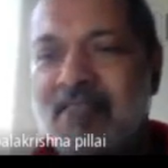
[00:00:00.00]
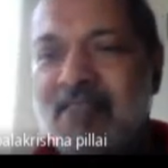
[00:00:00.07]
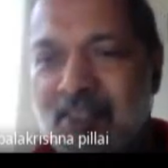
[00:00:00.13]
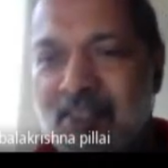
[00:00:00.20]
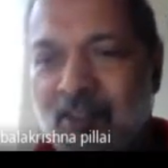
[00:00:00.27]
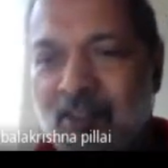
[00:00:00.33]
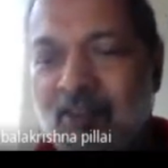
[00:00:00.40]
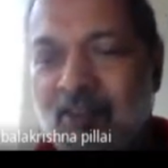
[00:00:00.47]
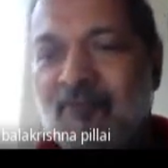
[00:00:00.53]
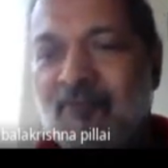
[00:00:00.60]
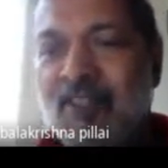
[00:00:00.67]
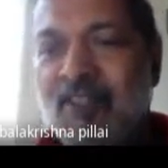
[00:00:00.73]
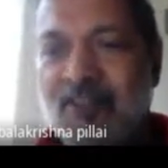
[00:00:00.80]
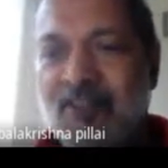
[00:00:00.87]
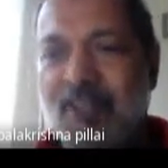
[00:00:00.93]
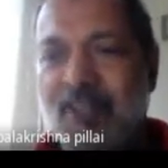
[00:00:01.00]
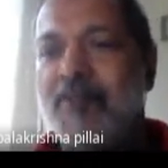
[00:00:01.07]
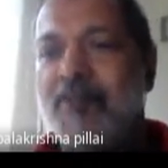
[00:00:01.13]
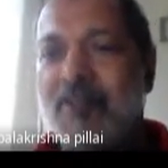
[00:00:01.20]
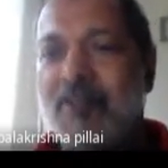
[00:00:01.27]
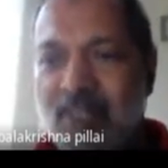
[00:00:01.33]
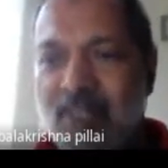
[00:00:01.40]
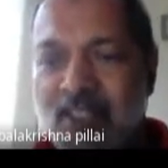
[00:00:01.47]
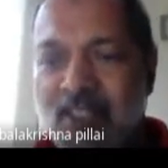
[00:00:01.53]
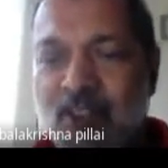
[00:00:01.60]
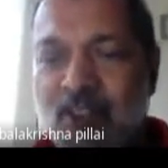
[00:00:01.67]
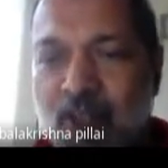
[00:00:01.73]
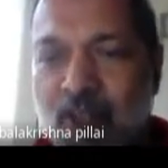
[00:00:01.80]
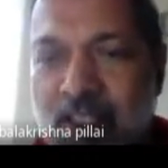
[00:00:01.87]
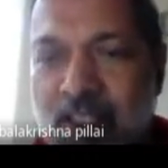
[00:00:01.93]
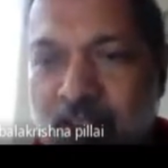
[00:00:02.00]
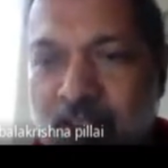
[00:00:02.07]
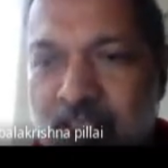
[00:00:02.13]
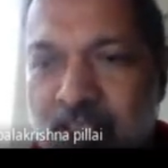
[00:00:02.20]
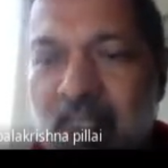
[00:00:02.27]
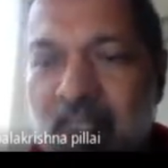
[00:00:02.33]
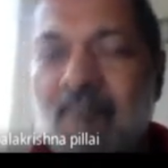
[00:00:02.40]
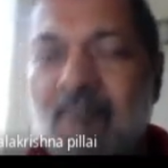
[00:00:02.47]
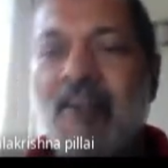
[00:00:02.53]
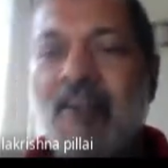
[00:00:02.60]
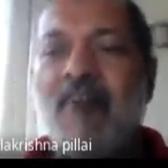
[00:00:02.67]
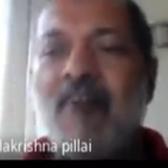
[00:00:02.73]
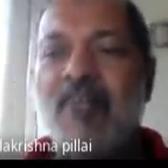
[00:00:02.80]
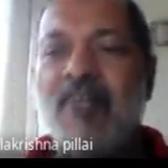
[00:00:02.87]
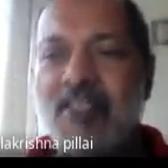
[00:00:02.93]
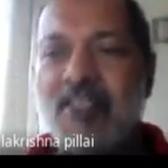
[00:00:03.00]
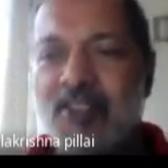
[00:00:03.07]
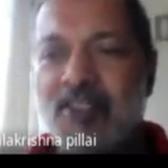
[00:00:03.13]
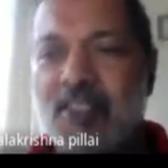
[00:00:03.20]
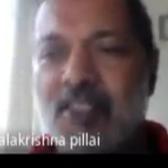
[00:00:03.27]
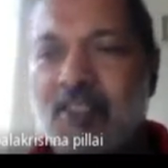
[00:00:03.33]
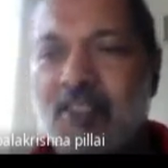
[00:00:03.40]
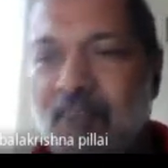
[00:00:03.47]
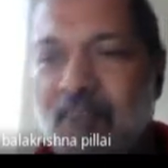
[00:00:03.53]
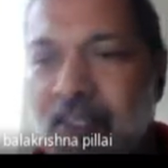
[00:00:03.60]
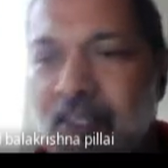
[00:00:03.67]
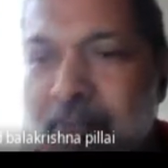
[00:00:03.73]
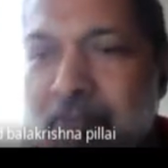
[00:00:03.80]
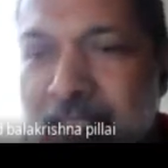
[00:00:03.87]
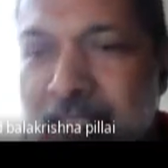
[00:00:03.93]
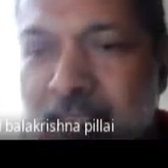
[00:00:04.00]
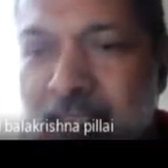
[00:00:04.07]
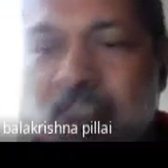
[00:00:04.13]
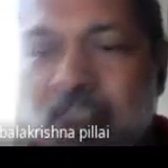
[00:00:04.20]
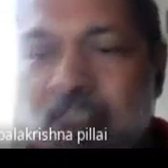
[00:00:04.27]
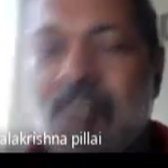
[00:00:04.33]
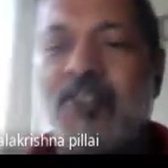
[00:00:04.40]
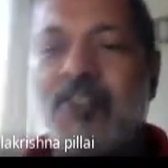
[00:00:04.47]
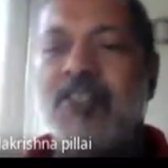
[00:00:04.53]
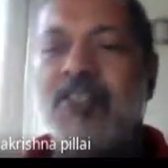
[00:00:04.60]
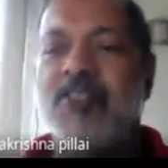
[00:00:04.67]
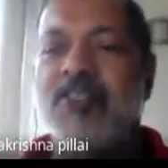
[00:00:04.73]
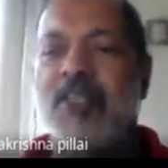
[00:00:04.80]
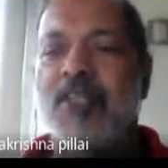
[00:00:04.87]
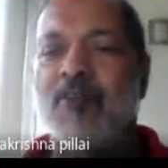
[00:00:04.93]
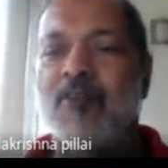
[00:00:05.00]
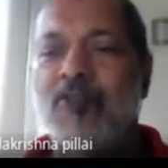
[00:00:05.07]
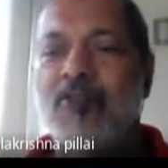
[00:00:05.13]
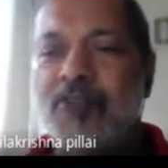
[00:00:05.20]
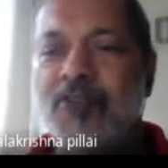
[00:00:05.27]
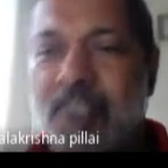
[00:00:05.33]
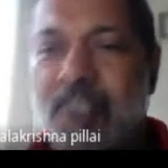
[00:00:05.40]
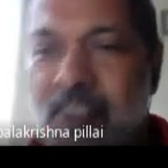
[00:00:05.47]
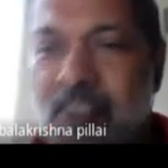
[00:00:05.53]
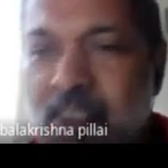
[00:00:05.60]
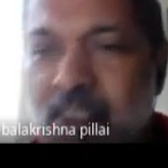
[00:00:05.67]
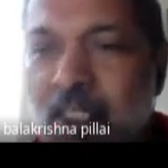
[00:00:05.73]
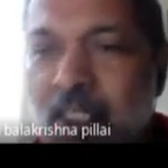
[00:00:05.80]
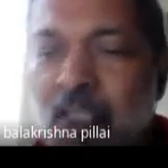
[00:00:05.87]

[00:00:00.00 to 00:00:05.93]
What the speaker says: talk of interatomic various solids will have various interatomic distances and all those things.